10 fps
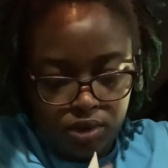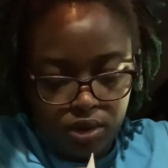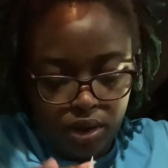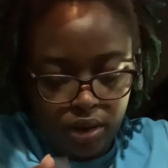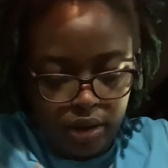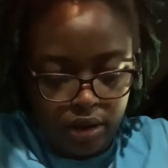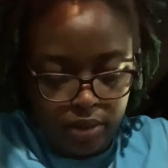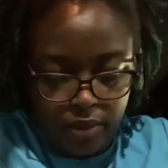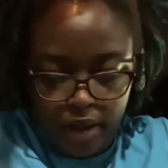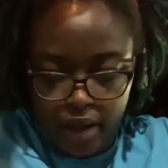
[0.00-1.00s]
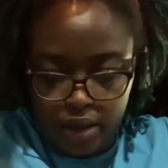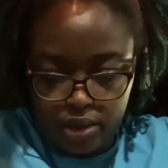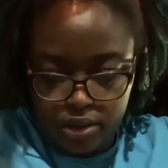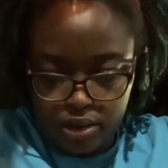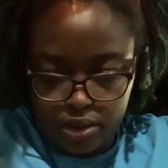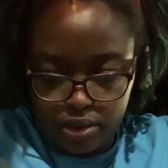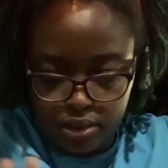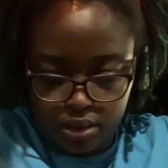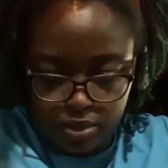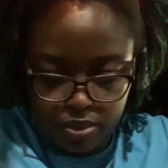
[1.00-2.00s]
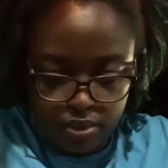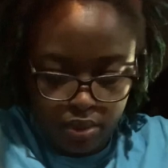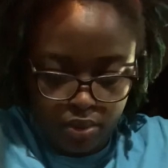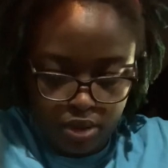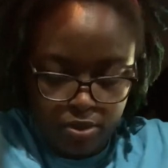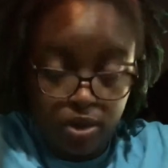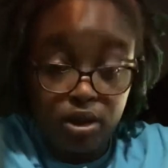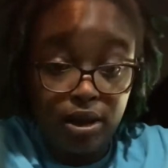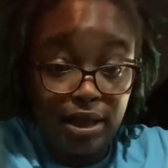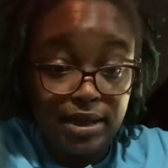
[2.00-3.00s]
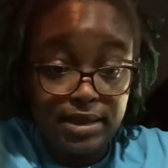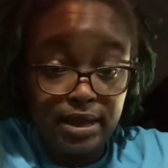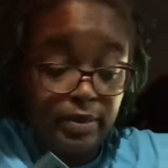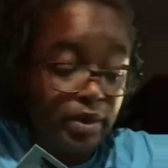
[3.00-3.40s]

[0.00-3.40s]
Sorry, y'all. My allergies. Spending a lot of time